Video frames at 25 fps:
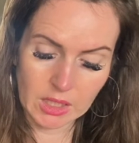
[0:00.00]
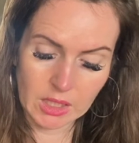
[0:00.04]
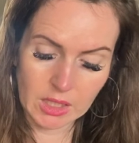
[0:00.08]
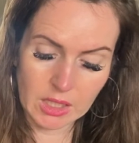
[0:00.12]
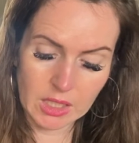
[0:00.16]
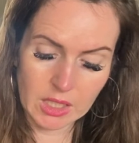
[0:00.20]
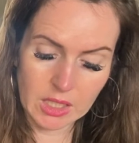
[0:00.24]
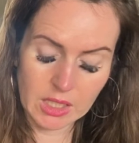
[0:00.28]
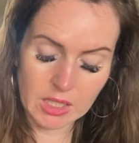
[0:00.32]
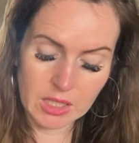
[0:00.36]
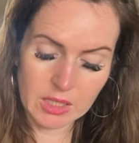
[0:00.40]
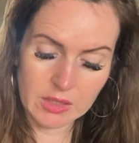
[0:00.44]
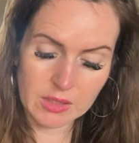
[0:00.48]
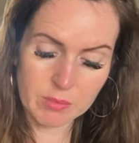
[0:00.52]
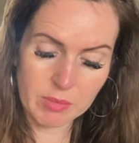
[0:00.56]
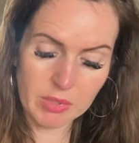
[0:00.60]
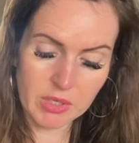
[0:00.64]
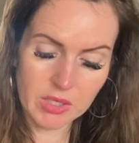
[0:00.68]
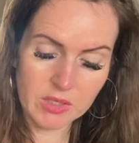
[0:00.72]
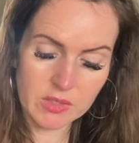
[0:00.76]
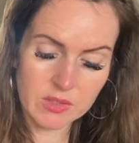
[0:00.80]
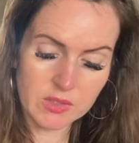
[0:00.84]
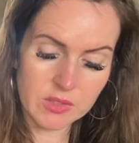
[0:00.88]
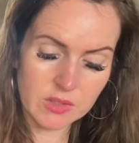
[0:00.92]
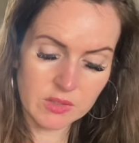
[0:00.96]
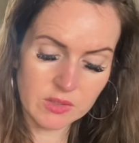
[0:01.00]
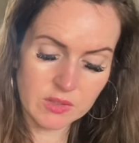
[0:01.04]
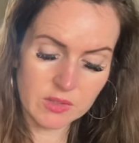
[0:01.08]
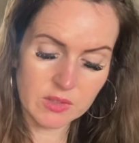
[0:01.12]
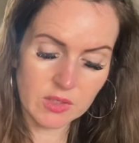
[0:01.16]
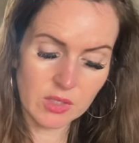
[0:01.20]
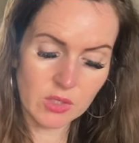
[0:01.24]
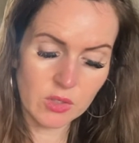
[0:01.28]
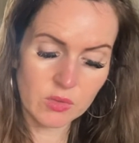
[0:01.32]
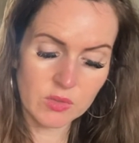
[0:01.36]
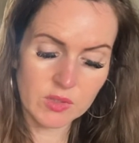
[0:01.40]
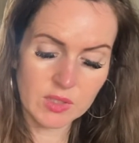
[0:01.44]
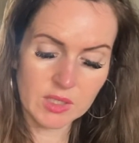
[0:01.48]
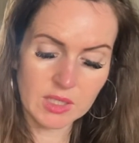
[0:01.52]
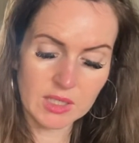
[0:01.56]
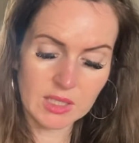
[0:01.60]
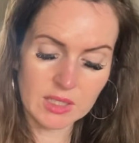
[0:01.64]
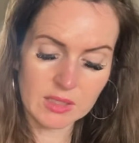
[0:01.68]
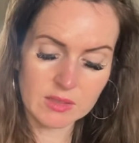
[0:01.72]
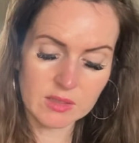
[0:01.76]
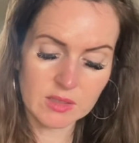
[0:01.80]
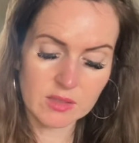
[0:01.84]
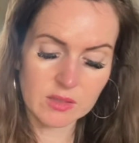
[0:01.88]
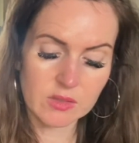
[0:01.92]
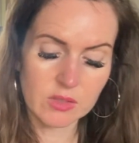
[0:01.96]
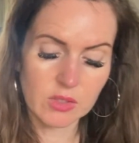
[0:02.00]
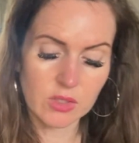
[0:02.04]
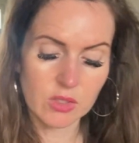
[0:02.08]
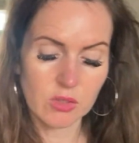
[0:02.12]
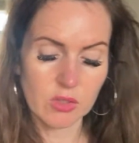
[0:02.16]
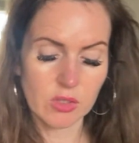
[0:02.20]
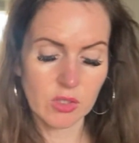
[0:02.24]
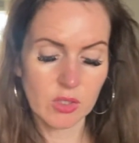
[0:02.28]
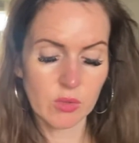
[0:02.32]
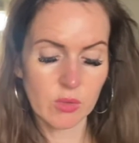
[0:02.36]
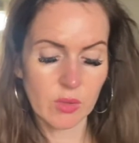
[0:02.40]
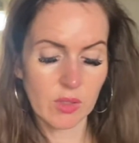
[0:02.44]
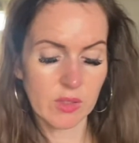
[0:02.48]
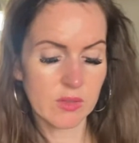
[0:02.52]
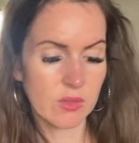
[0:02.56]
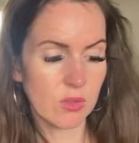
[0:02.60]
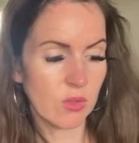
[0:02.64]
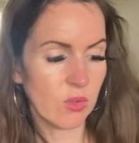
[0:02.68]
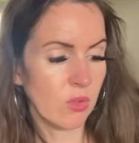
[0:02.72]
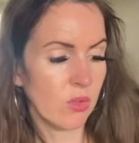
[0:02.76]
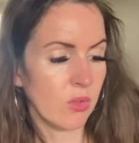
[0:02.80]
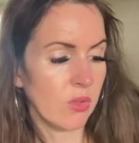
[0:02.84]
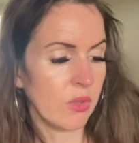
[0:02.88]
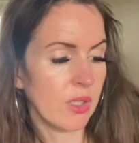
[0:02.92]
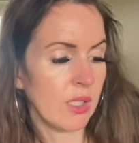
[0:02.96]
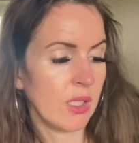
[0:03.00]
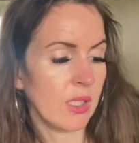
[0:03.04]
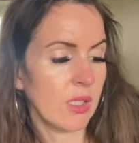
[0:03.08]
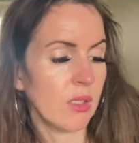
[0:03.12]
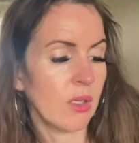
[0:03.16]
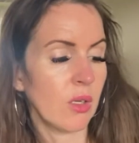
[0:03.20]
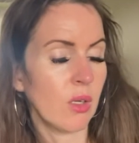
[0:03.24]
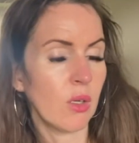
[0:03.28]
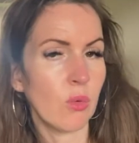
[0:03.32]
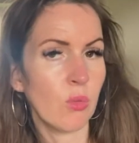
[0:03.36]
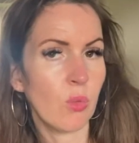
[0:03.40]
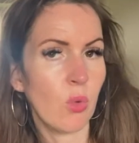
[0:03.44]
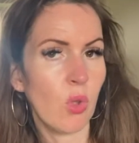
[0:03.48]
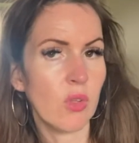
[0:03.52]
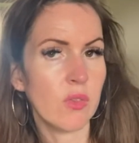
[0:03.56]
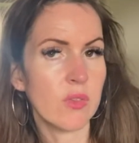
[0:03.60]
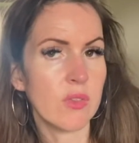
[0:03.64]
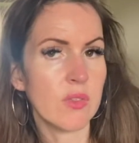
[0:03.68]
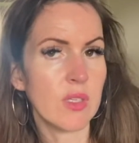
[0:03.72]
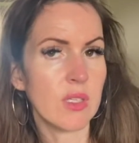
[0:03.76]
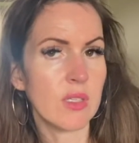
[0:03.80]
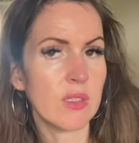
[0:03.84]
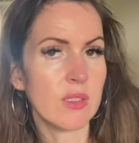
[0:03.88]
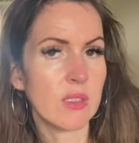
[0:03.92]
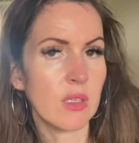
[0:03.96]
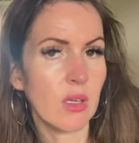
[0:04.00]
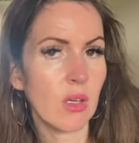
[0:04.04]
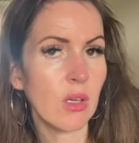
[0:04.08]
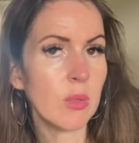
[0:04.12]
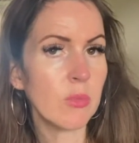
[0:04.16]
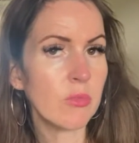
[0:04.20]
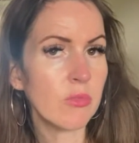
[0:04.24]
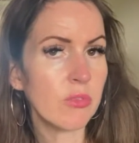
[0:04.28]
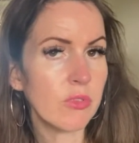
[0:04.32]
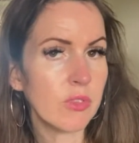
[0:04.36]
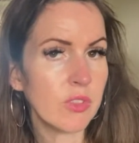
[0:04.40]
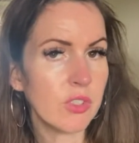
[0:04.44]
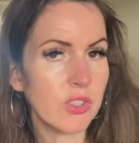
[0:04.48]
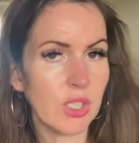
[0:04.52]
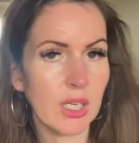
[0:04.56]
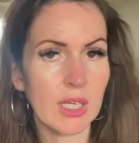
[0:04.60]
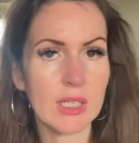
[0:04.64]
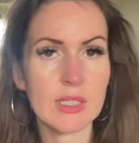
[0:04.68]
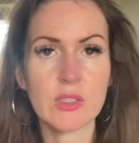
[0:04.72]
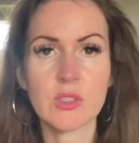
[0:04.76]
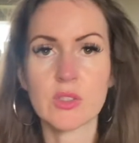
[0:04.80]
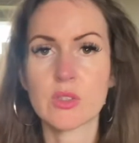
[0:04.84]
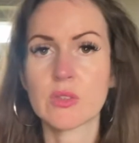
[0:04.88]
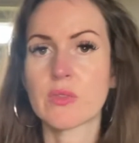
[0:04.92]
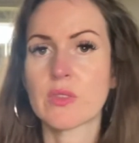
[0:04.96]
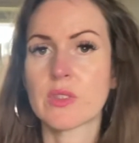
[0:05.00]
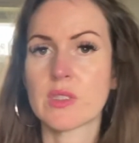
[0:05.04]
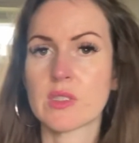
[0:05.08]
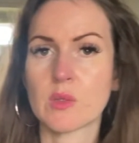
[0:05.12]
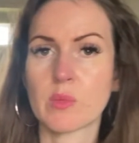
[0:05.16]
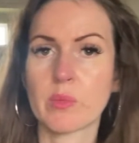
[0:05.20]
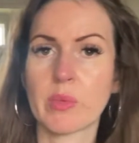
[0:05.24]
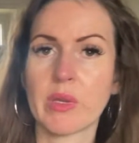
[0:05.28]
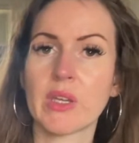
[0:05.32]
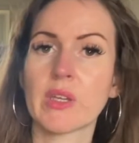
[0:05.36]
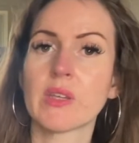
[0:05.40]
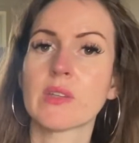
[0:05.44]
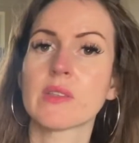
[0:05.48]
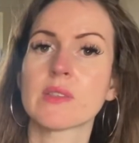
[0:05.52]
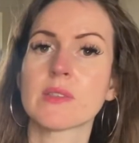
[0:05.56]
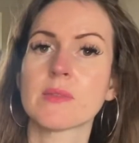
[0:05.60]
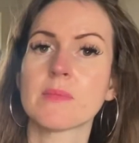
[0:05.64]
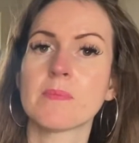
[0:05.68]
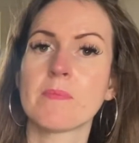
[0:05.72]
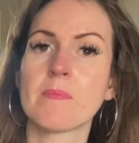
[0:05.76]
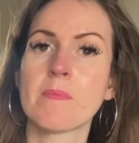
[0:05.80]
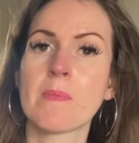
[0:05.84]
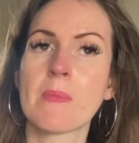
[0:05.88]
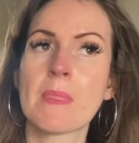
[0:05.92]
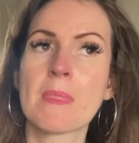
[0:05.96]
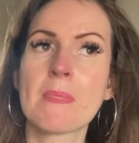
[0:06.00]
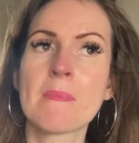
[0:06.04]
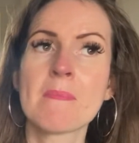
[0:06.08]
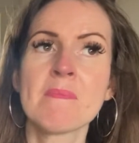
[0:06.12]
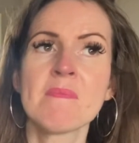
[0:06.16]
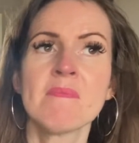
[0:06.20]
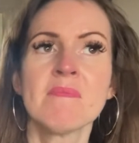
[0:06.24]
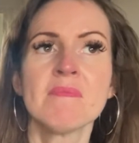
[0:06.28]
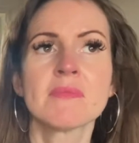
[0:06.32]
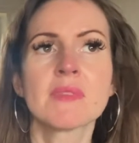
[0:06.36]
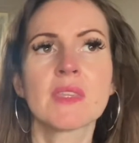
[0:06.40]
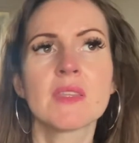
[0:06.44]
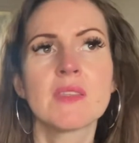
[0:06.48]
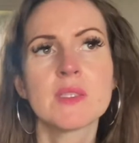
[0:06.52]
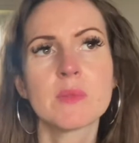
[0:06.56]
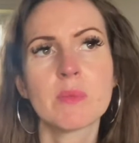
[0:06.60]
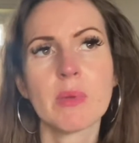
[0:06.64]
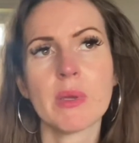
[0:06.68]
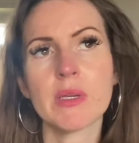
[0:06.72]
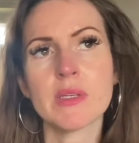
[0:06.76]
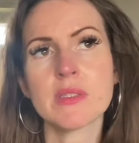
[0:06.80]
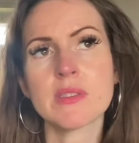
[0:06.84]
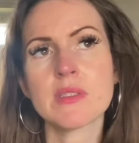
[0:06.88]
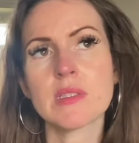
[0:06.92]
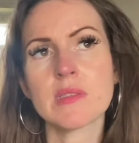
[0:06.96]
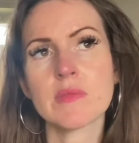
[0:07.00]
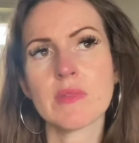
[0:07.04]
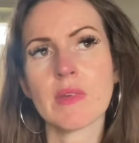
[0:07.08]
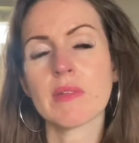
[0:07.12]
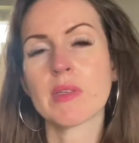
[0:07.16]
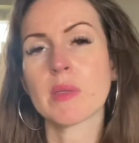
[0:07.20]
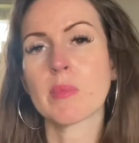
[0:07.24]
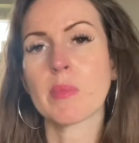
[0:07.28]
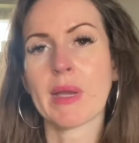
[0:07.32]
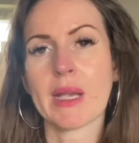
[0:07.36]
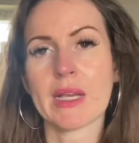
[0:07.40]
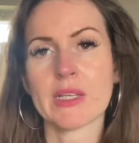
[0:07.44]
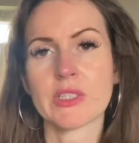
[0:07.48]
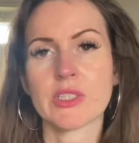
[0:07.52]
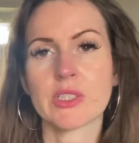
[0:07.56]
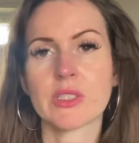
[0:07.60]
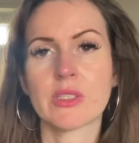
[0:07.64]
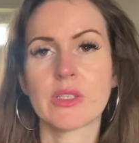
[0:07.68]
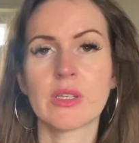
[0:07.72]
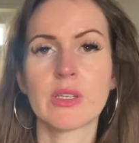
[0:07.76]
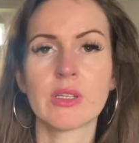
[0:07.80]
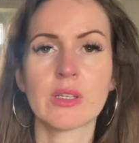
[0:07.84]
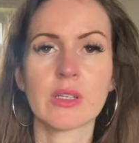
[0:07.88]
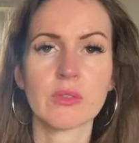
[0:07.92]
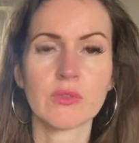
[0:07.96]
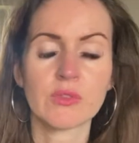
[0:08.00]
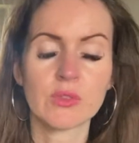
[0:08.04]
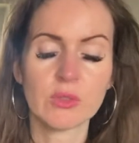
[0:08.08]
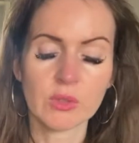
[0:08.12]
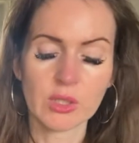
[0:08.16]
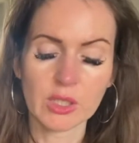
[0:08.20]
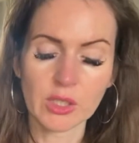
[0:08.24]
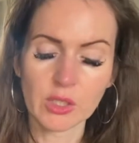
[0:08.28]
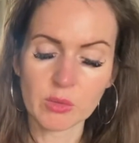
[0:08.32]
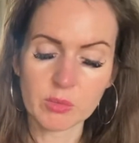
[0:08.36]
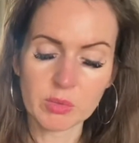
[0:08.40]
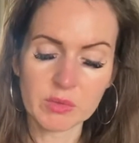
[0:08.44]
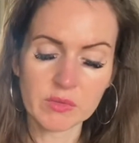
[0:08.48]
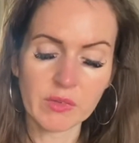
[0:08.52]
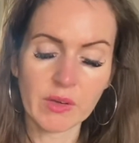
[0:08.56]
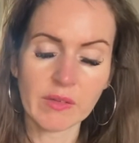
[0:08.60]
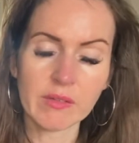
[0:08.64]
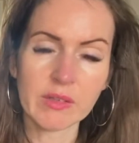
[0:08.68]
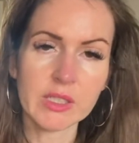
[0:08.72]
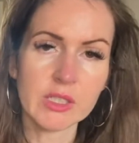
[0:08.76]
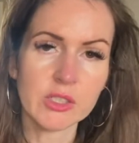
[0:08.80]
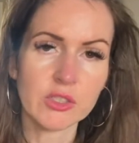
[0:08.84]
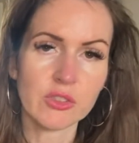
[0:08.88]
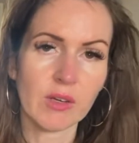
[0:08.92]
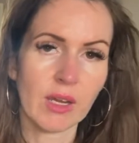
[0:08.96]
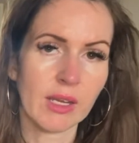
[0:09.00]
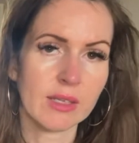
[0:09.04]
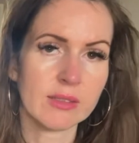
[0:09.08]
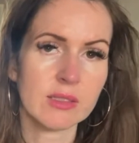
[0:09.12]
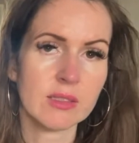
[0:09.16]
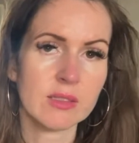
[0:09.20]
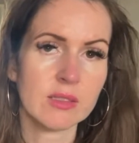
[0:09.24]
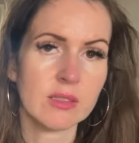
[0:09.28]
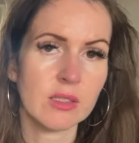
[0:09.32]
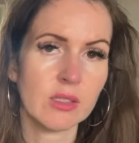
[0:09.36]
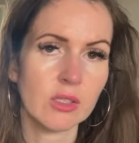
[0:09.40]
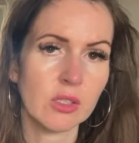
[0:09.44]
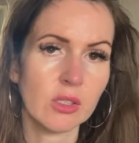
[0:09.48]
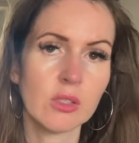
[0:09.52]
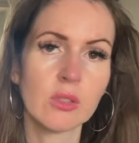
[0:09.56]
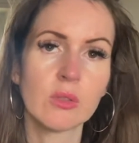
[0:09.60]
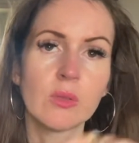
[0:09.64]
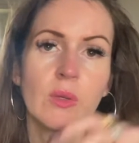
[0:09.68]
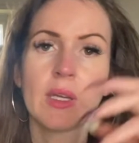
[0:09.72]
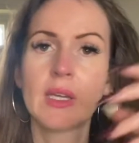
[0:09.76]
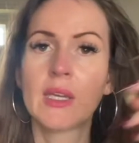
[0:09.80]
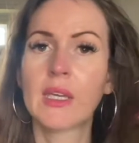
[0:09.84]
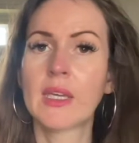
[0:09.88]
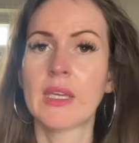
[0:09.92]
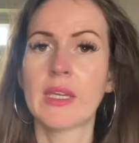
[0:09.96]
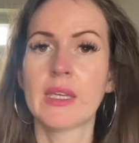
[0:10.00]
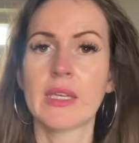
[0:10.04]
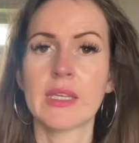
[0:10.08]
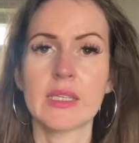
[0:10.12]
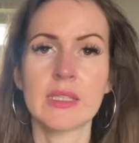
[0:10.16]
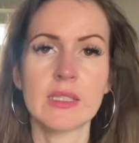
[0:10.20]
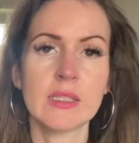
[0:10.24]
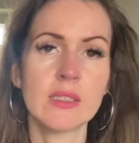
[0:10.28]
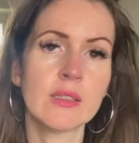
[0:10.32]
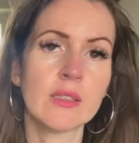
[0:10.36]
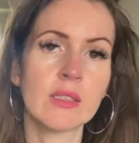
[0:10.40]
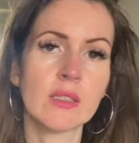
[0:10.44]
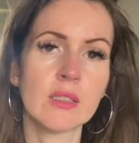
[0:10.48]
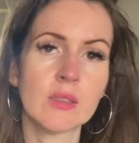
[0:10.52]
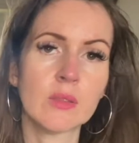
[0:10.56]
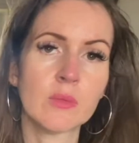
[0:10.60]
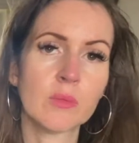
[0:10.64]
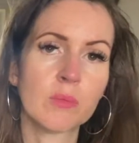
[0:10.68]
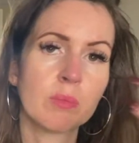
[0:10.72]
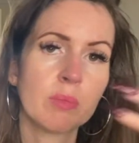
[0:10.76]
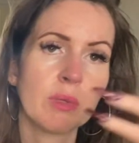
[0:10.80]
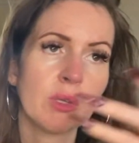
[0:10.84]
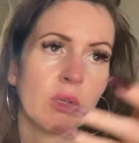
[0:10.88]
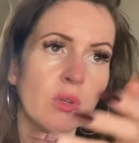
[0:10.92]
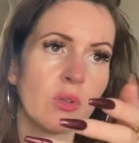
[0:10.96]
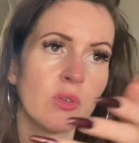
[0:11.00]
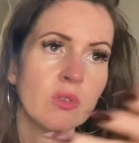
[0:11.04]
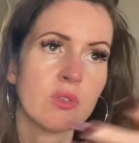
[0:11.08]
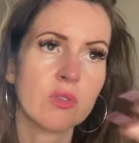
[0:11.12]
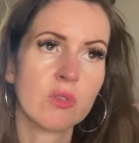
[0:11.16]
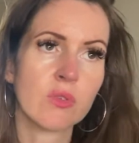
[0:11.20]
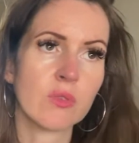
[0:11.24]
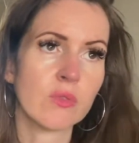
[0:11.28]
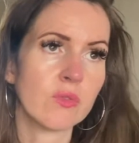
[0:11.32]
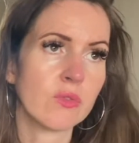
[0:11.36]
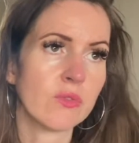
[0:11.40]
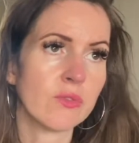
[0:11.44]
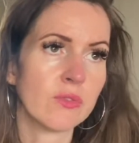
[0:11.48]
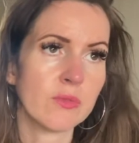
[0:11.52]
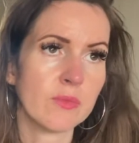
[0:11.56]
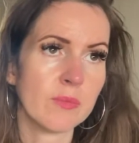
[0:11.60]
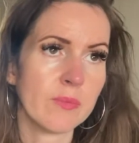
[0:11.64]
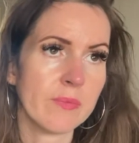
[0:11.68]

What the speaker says: The person who's connecting to you has got the Knight of Wands. It's time for a change for this person. This person's very passionate and I feel they could be very attracted to you either because of,